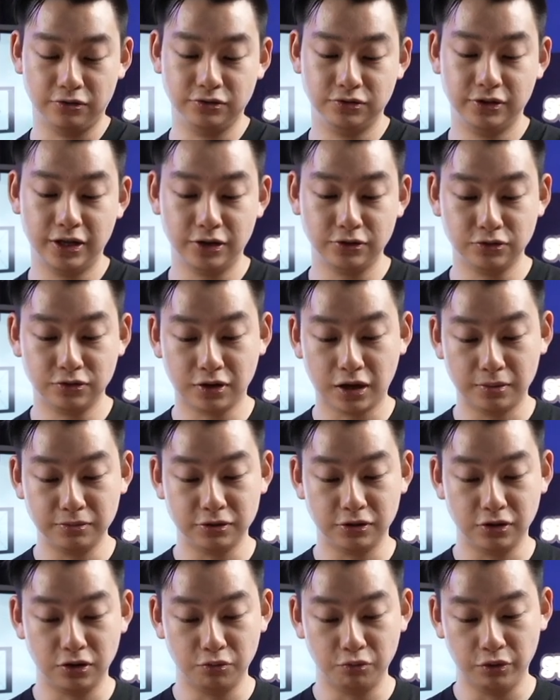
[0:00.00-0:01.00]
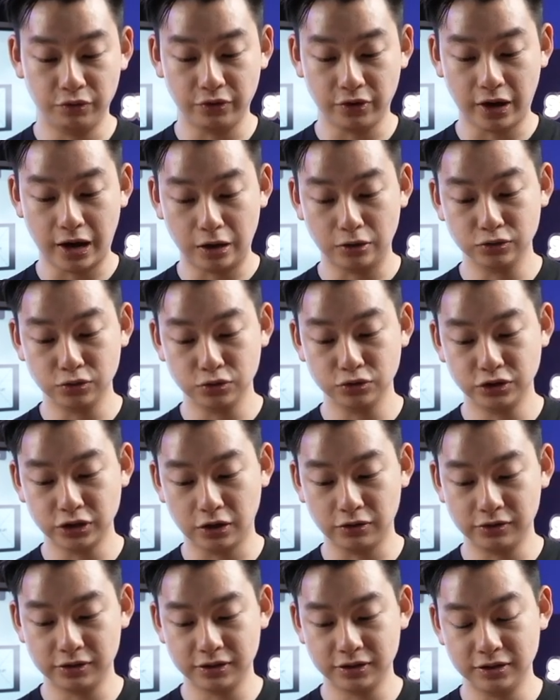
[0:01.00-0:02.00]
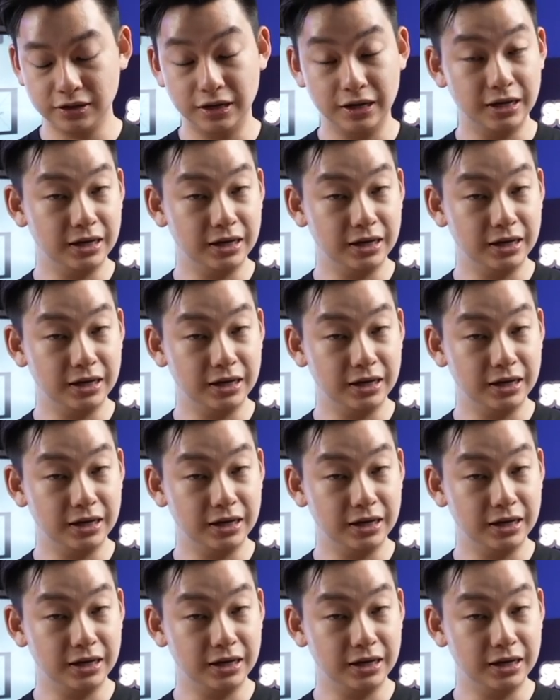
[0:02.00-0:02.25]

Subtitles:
So that also comes along with your household shelter.